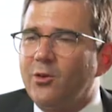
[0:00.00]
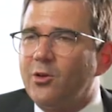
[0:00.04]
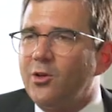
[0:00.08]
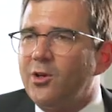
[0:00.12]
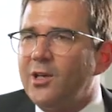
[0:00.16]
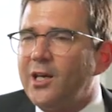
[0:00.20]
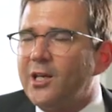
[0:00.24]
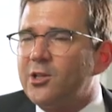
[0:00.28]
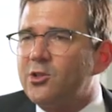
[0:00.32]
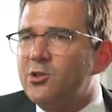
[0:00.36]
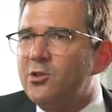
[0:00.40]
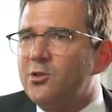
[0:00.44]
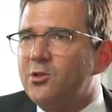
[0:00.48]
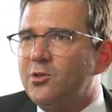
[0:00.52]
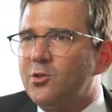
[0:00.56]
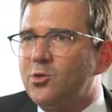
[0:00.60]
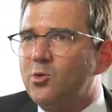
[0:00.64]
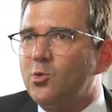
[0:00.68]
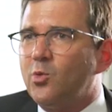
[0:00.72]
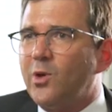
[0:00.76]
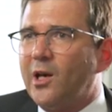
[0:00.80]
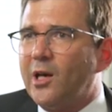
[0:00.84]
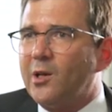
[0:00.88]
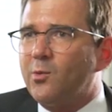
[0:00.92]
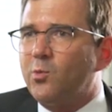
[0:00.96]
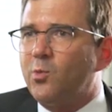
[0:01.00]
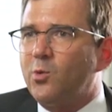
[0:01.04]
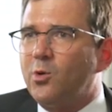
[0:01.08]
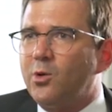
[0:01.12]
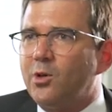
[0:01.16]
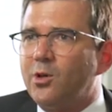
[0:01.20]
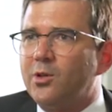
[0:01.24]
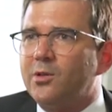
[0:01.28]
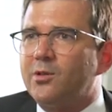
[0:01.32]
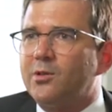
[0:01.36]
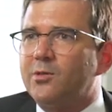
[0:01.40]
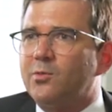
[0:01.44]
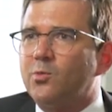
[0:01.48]
connections to
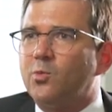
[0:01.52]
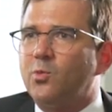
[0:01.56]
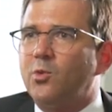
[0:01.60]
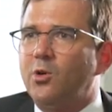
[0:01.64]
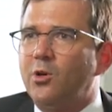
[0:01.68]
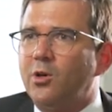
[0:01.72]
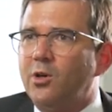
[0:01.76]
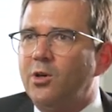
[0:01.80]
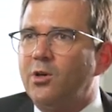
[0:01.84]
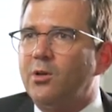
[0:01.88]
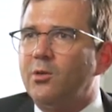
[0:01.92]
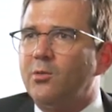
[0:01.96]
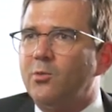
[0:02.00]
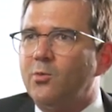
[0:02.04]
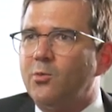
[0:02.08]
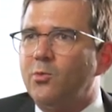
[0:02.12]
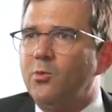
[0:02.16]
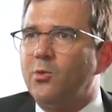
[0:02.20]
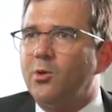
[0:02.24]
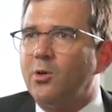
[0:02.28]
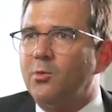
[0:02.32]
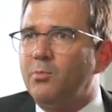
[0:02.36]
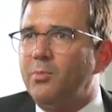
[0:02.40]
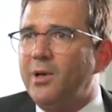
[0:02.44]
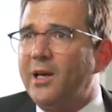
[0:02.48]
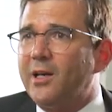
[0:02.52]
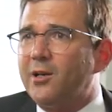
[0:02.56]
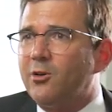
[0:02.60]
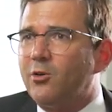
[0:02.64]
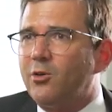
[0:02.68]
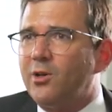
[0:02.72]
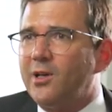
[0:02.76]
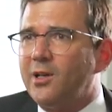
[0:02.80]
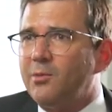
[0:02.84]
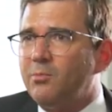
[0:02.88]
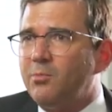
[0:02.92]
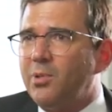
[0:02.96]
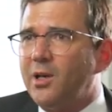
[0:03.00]
Edwards were better
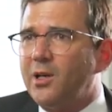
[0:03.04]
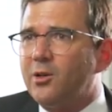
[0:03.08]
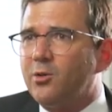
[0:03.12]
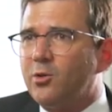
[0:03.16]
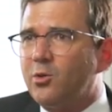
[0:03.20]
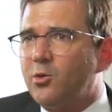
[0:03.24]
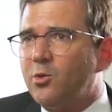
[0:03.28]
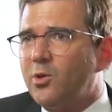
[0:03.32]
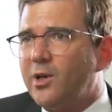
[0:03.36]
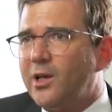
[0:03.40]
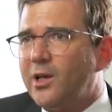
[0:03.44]
and better.